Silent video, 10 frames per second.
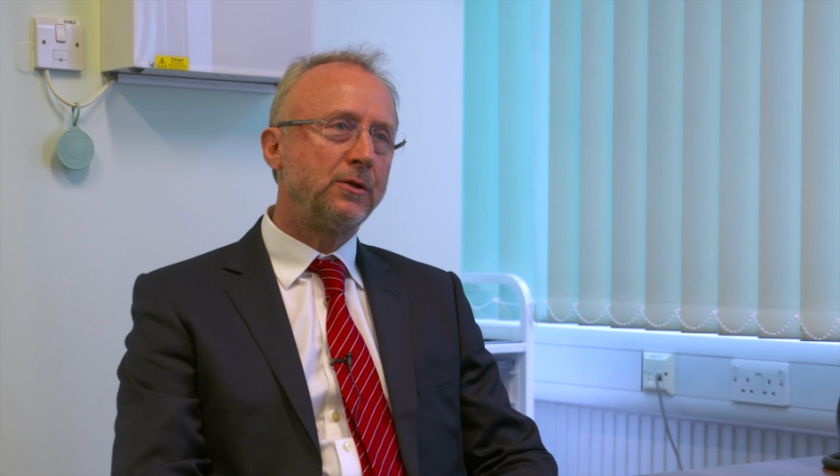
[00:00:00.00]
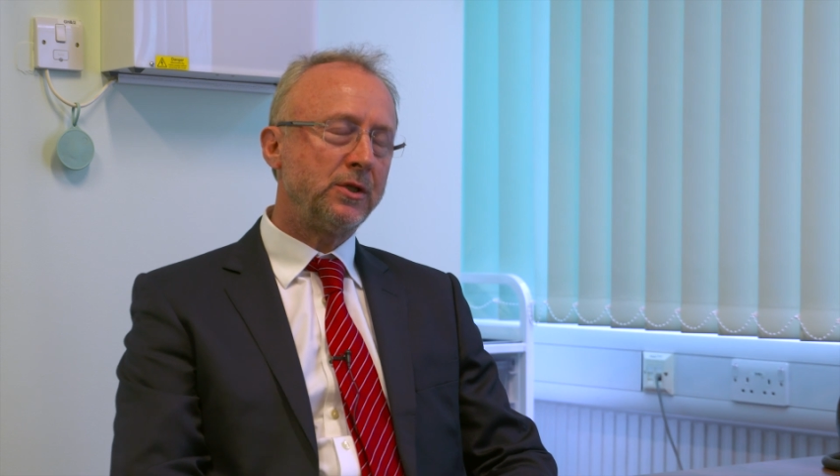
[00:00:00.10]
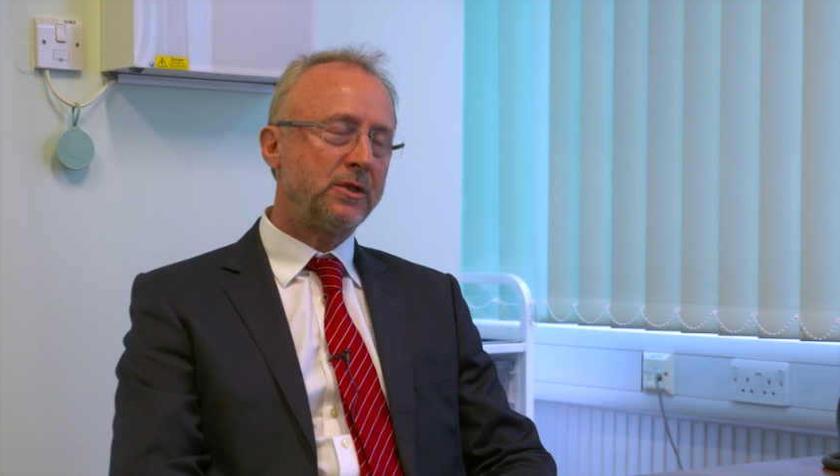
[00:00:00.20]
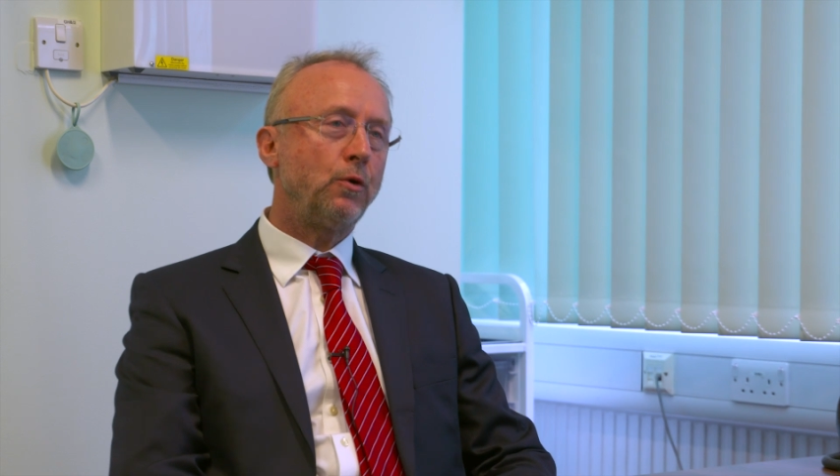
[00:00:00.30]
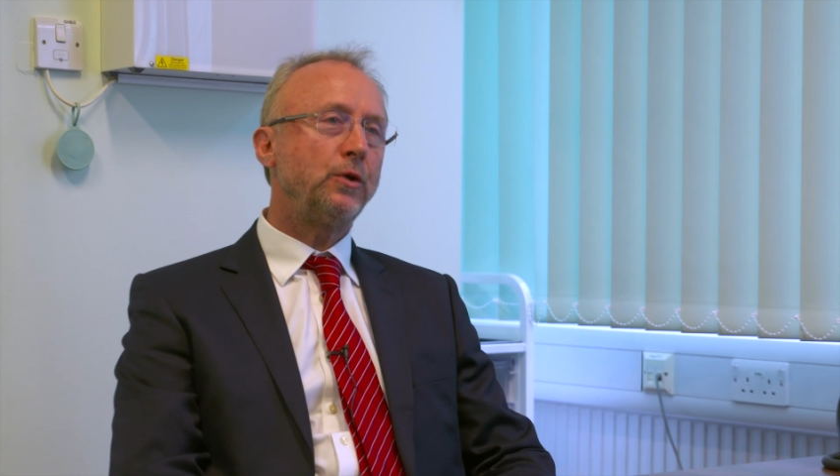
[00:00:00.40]

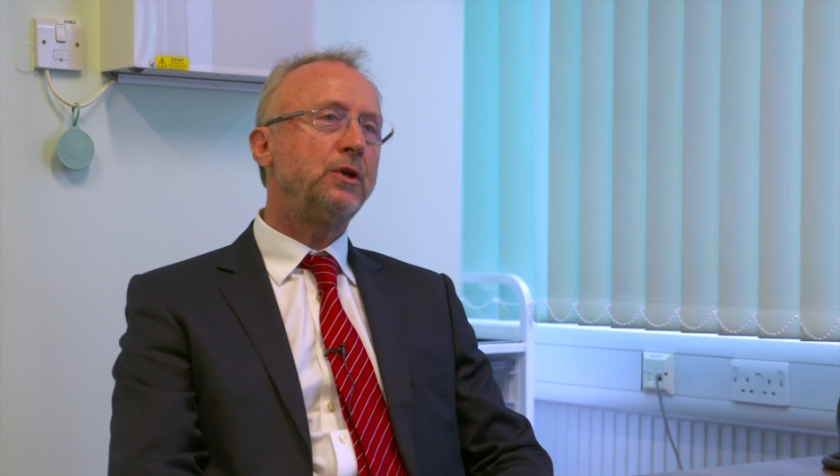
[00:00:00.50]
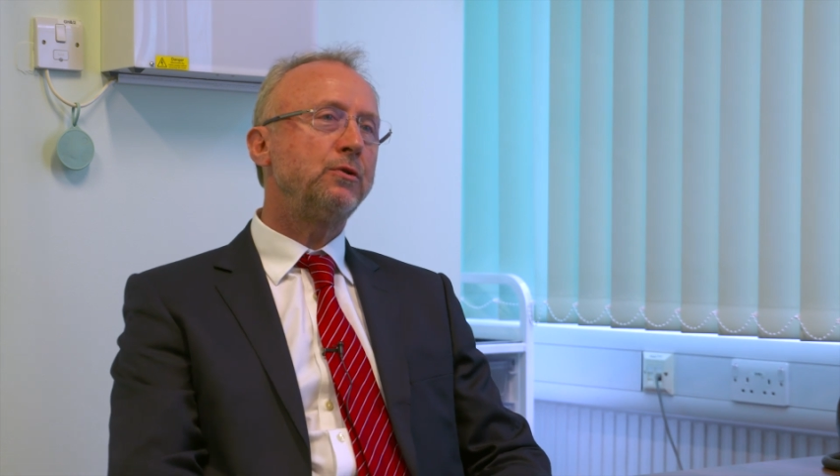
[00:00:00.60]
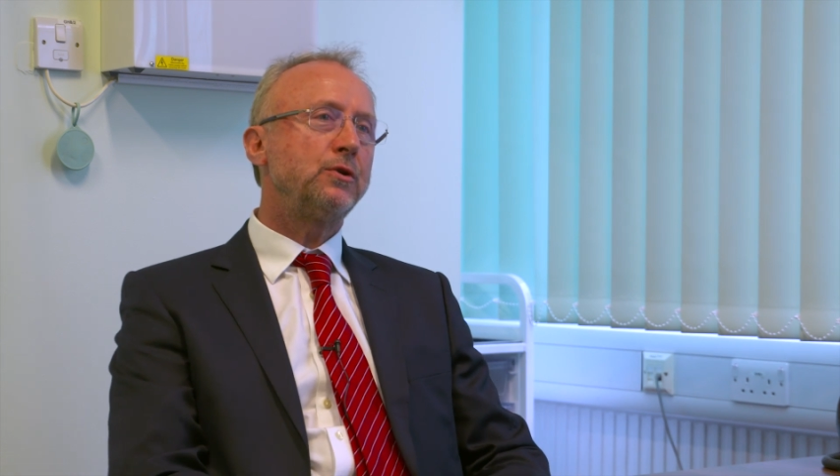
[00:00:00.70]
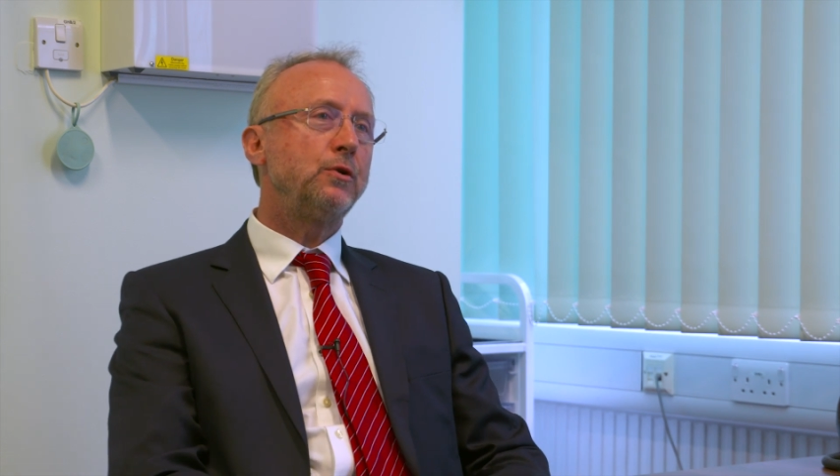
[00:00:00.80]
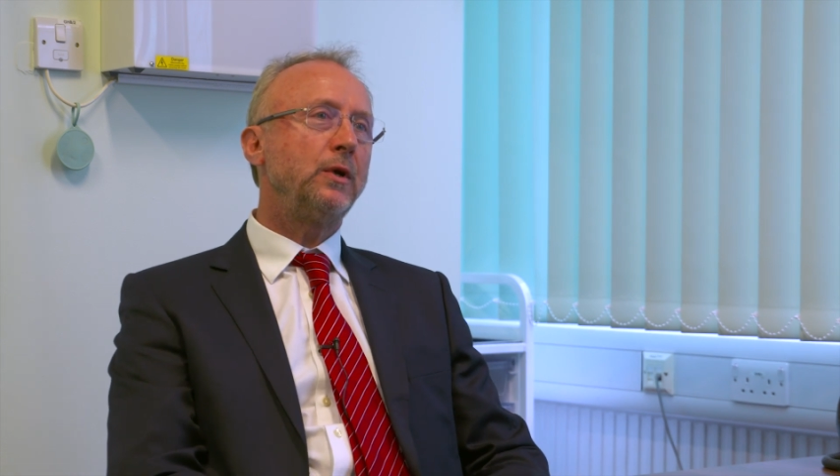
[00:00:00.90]
just got
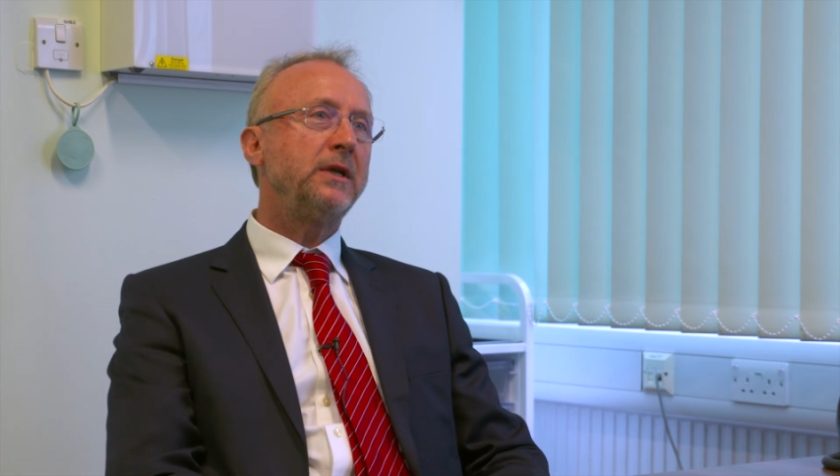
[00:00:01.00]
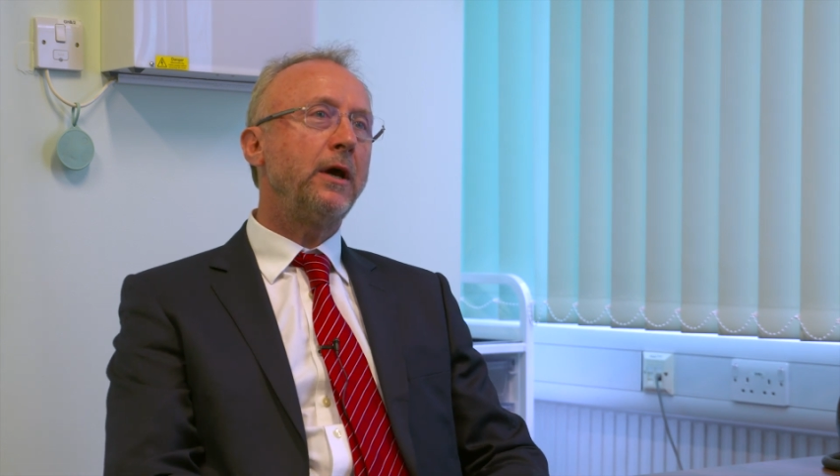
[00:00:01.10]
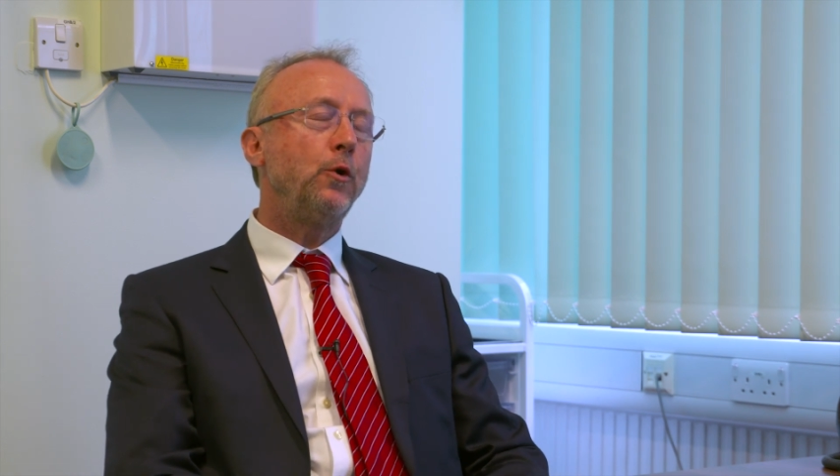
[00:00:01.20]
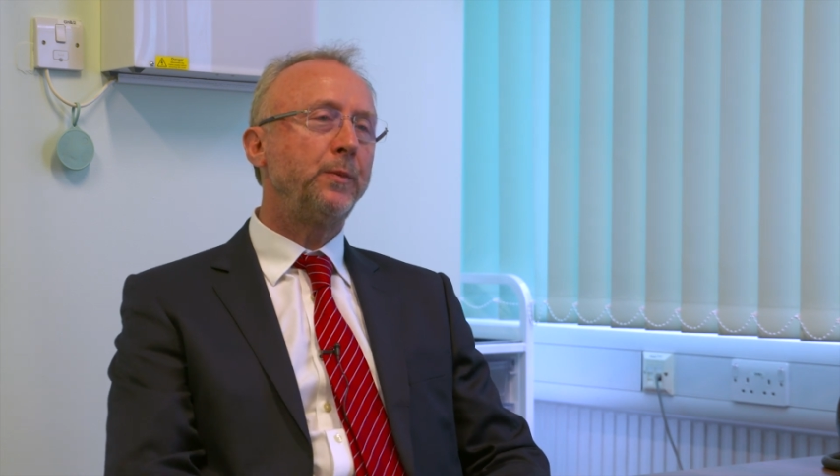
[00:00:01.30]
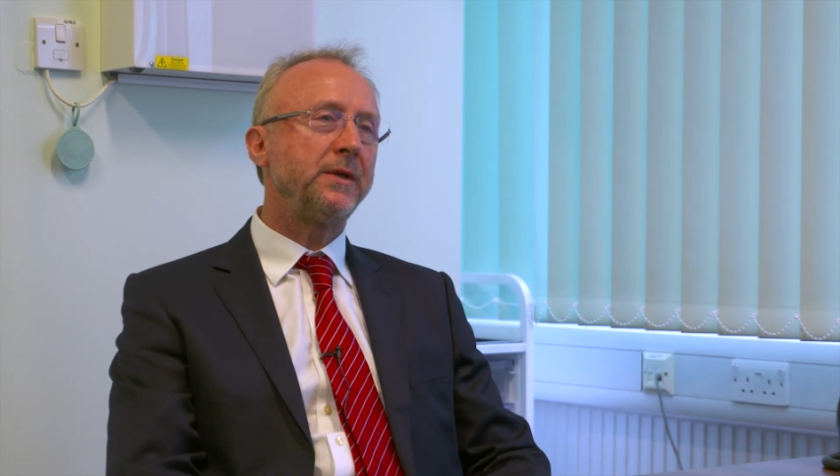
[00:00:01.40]
used to
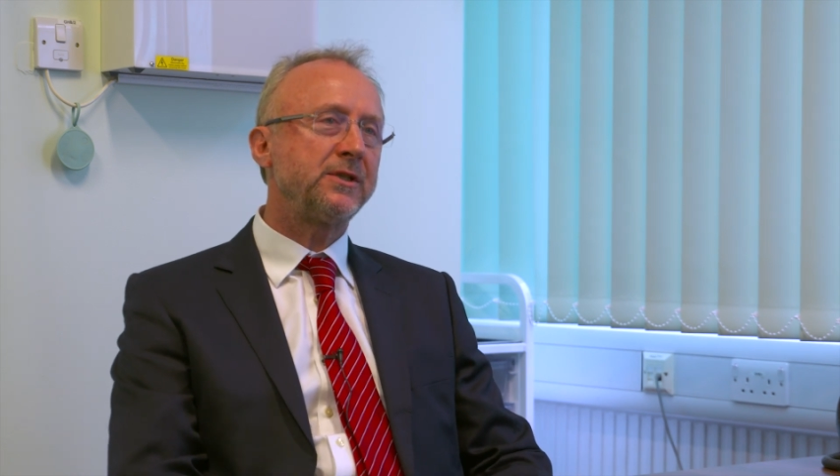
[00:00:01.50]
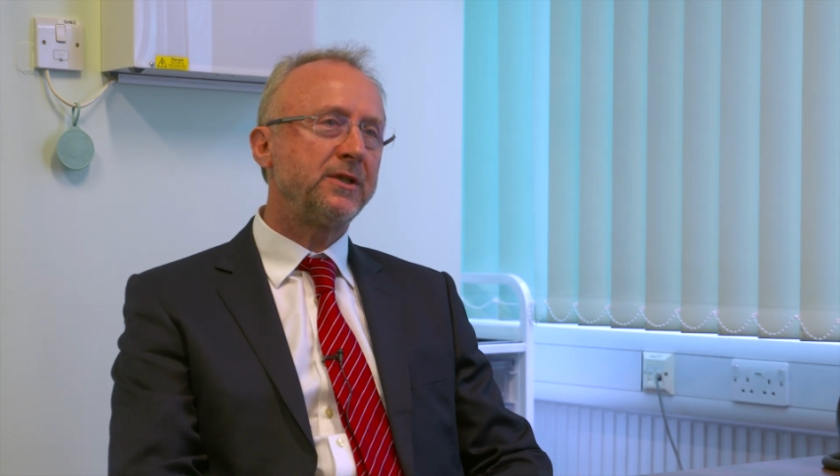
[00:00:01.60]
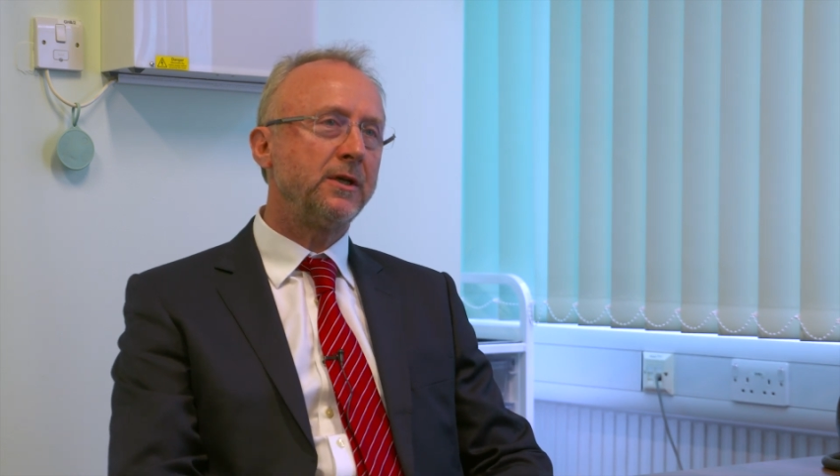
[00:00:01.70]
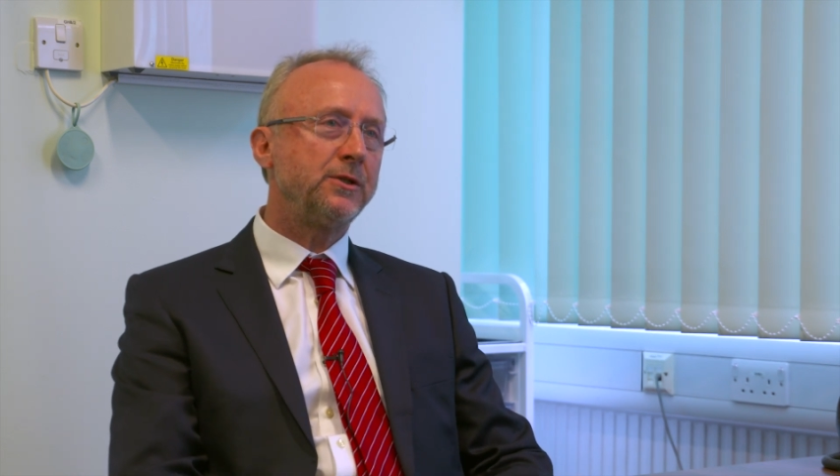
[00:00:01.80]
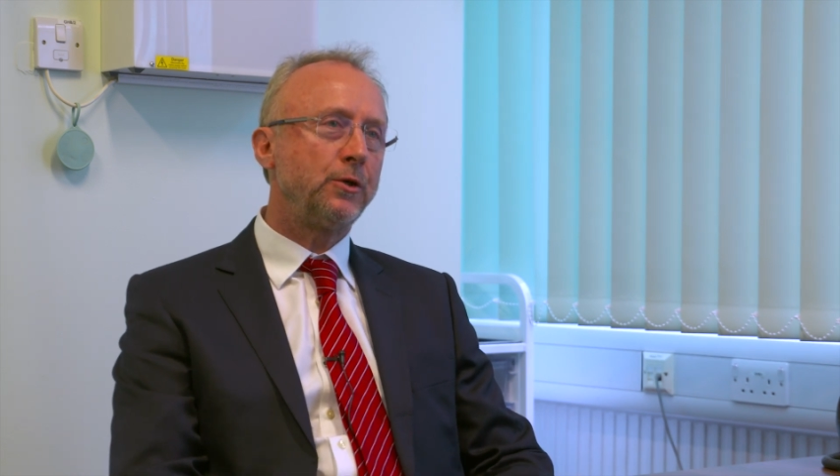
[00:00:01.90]
in open
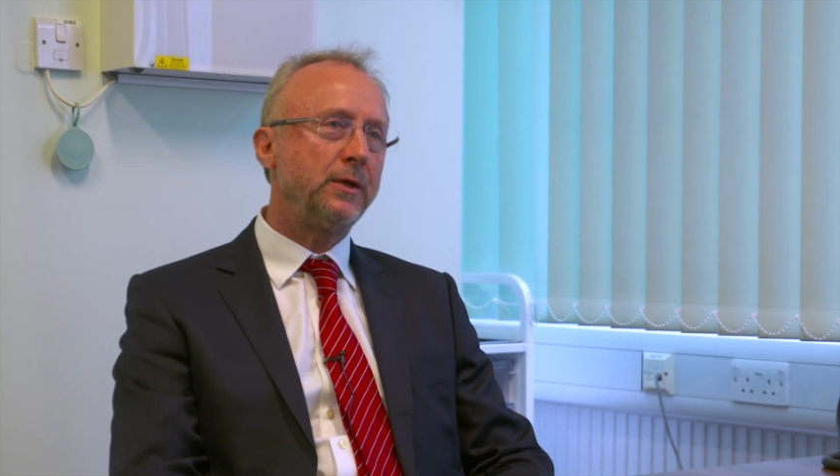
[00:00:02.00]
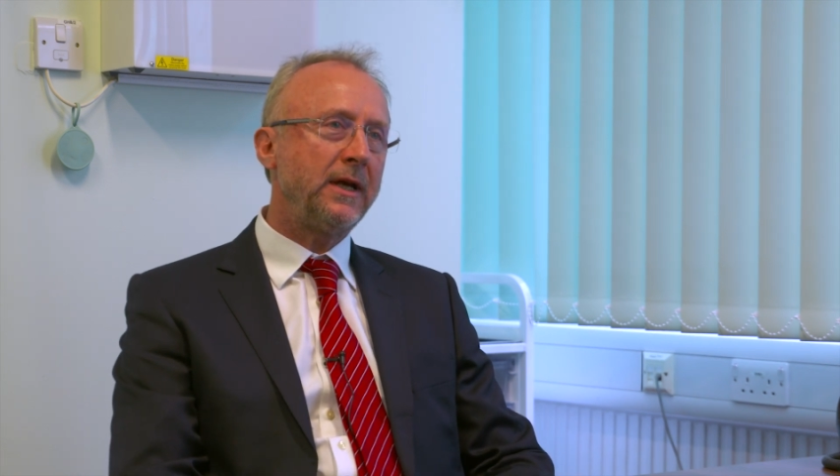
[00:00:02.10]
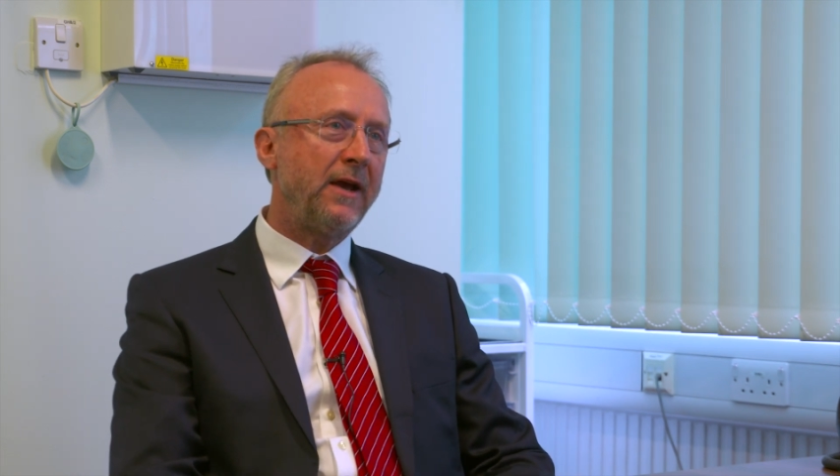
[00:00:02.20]
surgery,